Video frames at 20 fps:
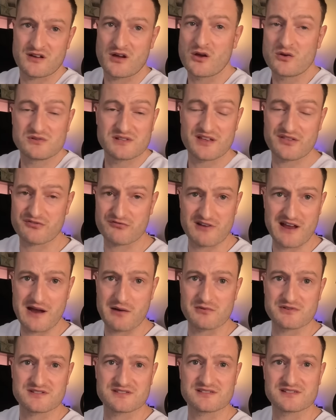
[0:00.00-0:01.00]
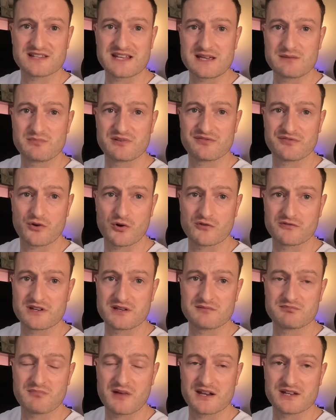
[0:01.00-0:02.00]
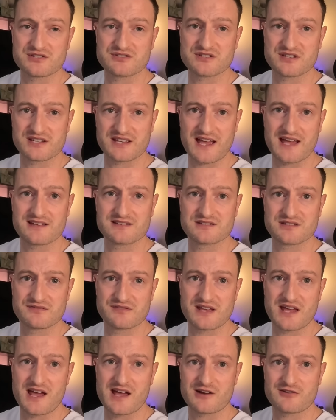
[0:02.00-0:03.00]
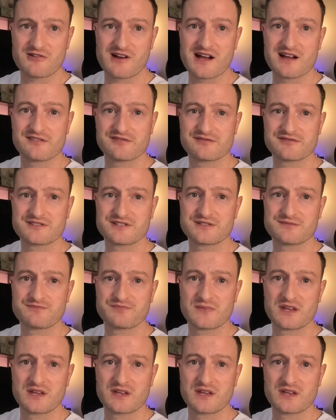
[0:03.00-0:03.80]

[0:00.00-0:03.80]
only 3 hours sleep before he managed to get to the aircraft.